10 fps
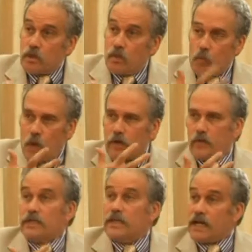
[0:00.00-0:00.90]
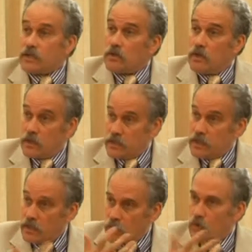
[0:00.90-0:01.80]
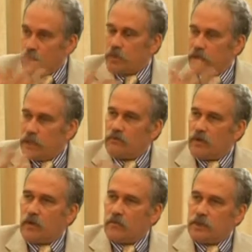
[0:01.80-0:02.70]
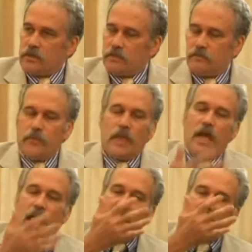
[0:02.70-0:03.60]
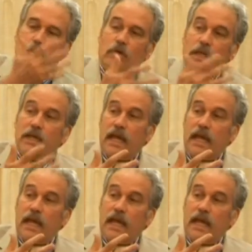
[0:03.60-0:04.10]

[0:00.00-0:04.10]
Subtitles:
on what are the tax laws in the corporate environment and looking